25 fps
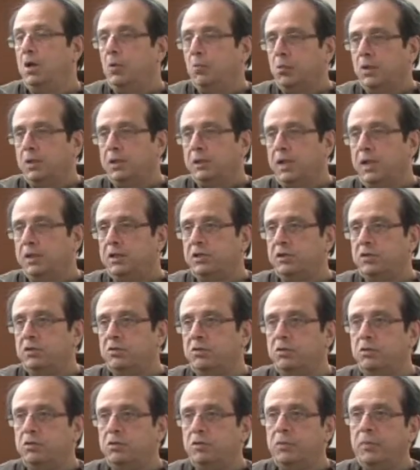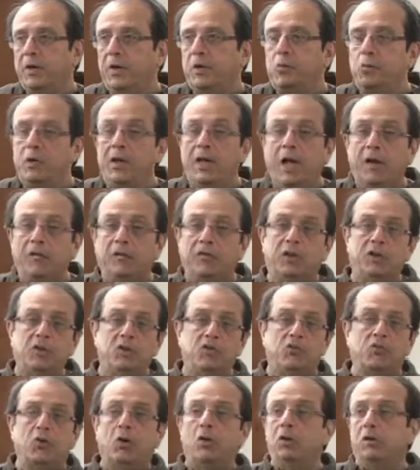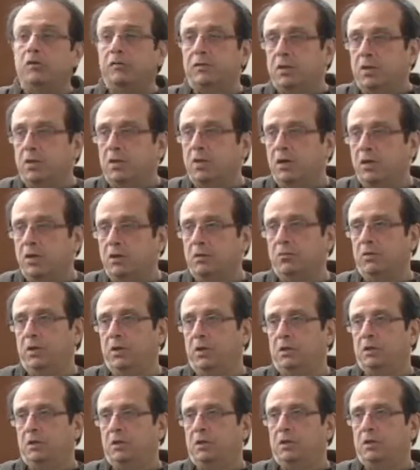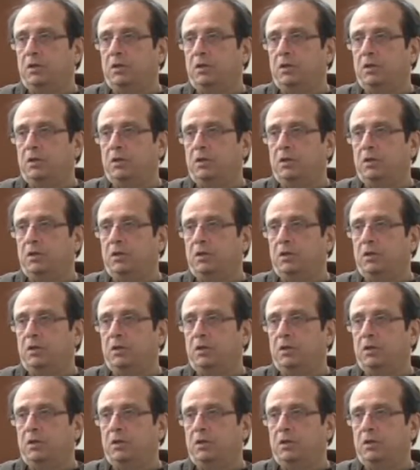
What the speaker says: Well, that's true, but we have control of the hardware.